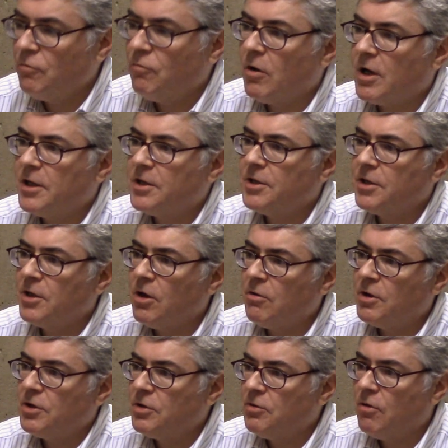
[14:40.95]
you wanted to
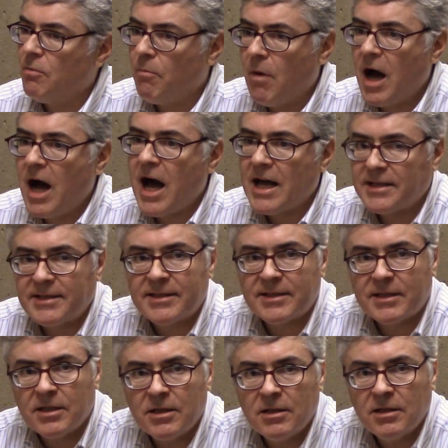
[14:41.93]
go into a
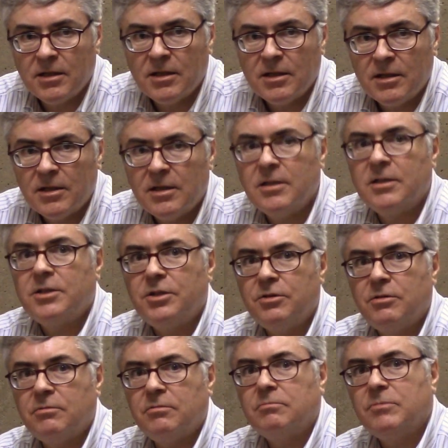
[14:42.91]
mosque
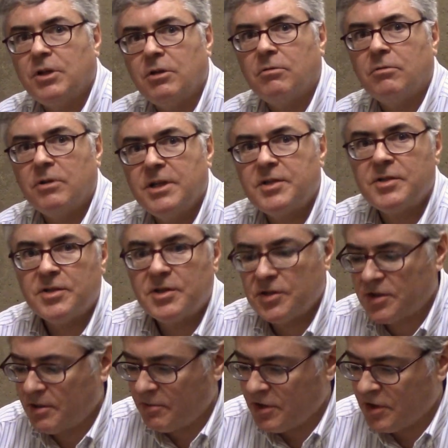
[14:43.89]
to
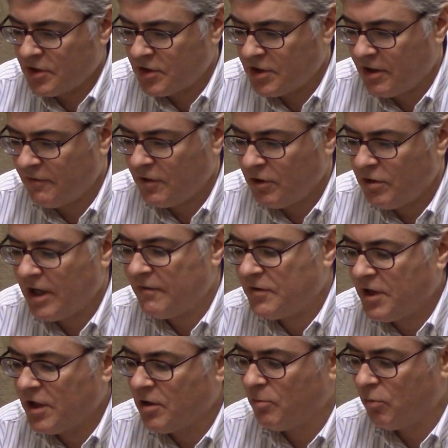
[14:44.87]
listen to some of this stuff, you'd
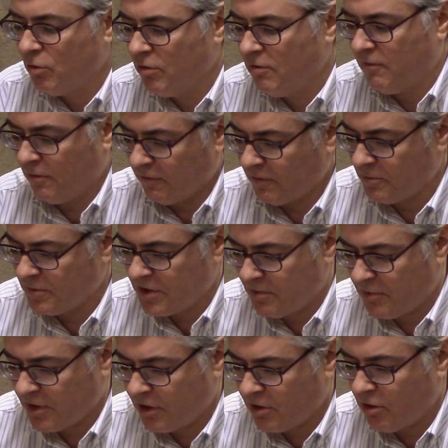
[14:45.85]
have to get approval from
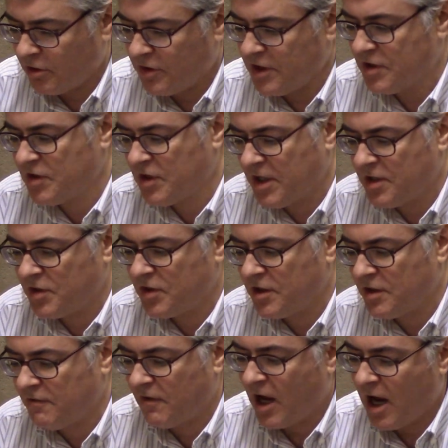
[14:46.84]
something called the
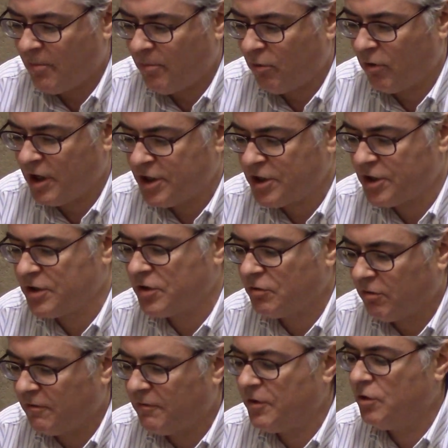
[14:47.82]
Sensitive
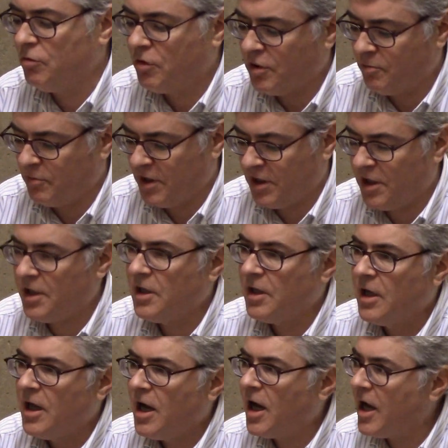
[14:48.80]
Operations Review Committee,
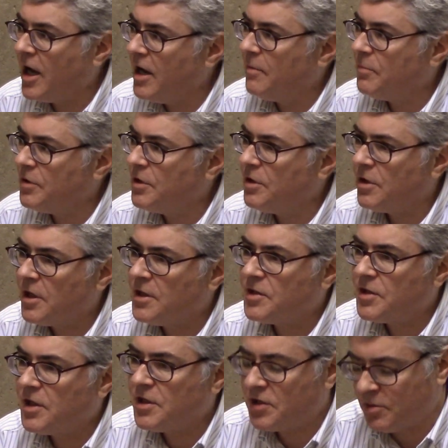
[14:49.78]
high up in the
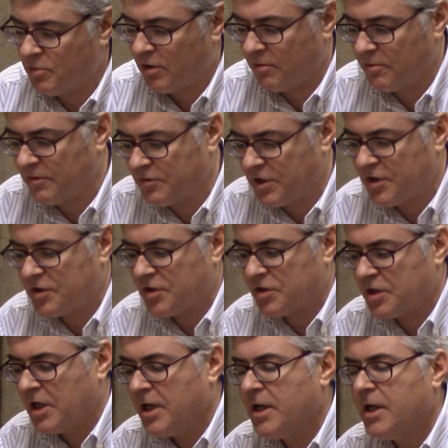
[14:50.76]
United States Department of
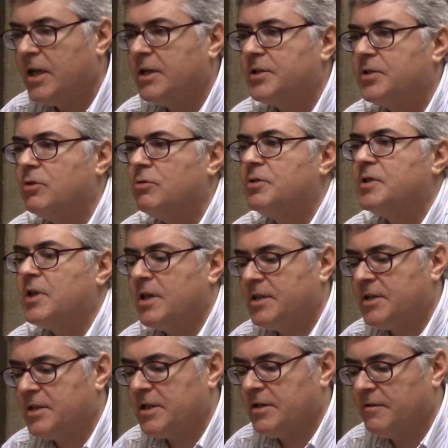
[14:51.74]
Justice. It's so
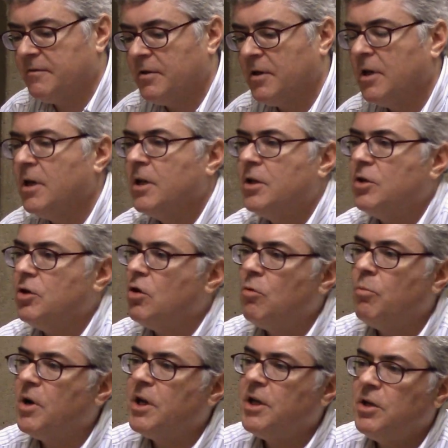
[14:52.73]
sensitive that
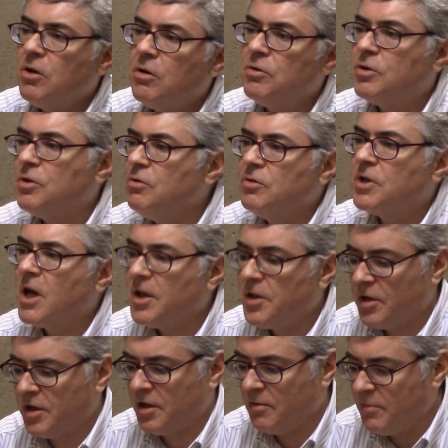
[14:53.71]
nobody knows who's
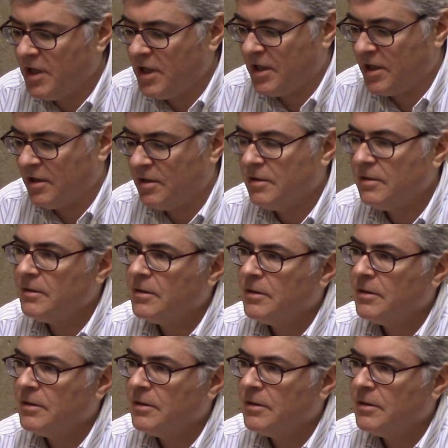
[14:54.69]
on the committee.